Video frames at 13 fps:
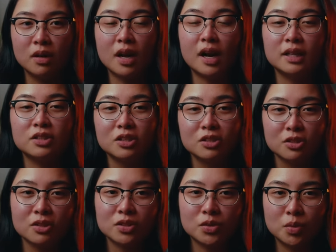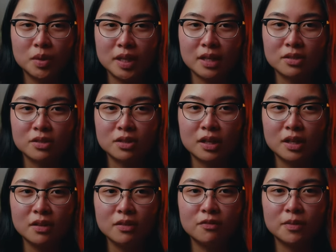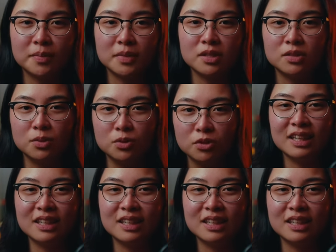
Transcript: I just saw this tweet yesterday from this user.